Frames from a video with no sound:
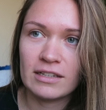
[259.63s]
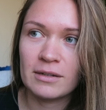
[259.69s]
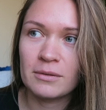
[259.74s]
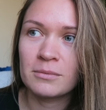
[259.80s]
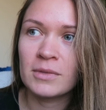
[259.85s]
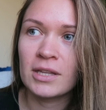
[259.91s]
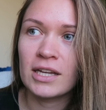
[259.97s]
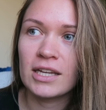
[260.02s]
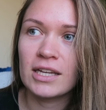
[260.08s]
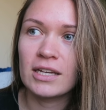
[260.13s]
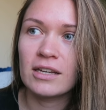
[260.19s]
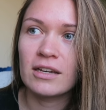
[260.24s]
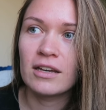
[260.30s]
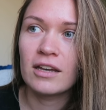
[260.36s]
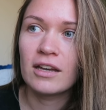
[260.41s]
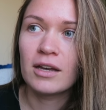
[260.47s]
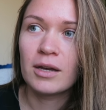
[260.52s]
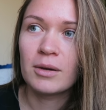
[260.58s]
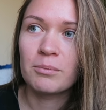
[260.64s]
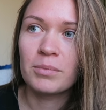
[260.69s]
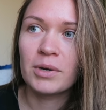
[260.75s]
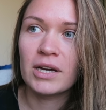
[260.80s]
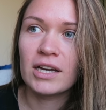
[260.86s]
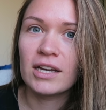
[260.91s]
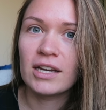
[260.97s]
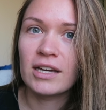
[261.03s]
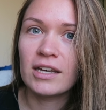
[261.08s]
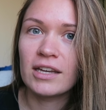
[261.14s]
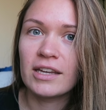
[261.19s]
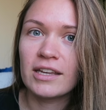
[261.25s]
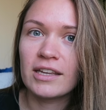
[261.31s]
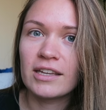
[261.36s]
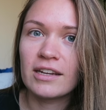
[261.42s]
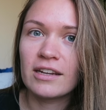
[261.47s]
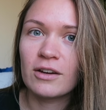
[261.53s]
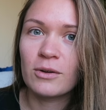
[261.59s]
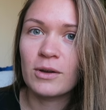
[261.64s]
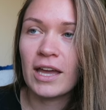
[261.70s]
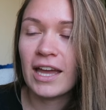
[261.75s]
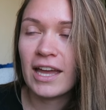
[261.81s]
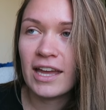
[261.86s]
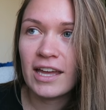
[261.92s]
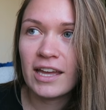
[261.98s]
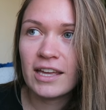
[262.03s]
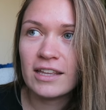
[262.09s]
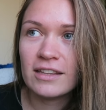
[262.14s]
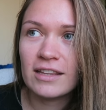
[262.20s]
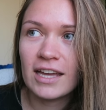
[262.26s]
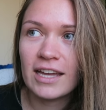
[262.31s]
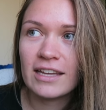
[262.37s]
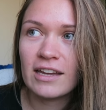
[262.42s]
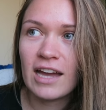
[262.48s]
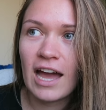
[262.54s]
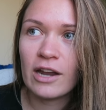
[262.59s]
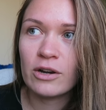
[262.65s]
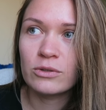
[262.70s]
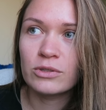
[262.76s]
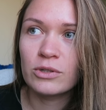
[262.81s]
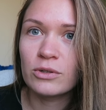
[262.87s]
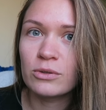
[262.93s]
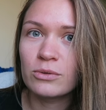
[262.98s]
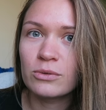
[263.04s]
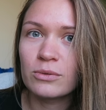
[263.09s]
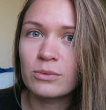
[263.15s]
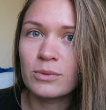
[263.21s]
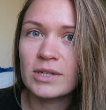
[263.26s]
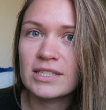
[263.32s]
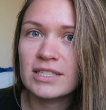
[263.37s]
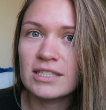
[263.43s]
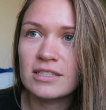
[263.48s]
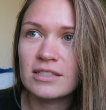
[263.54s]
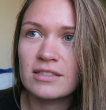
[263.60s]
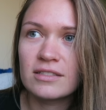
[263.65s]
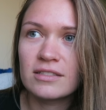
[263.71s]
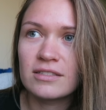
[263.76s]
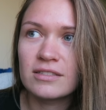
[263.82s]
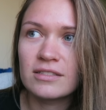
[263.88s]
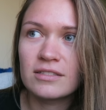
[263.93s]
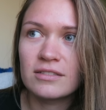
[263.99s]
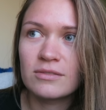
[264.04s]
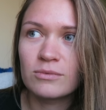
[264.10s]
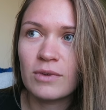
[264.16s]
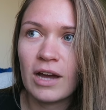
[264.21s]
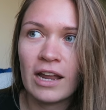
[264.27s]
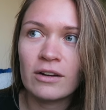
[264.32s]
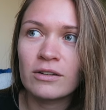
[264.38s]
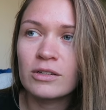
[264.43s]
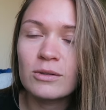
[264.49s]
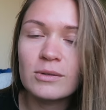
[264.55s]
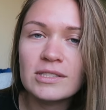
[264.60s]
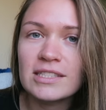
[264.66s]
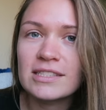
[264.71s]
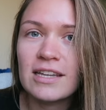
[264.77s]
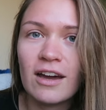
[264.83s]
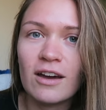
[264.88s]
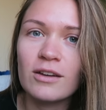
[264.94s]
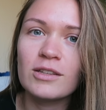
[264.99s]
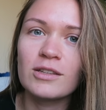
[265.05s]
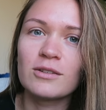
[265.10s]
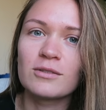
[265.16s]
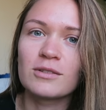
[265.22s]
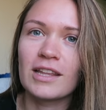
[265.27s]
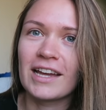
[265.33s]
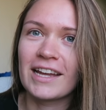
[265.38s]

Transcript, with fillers: And I'm like, but okay, like, I don't know what to I don't know what to tell you.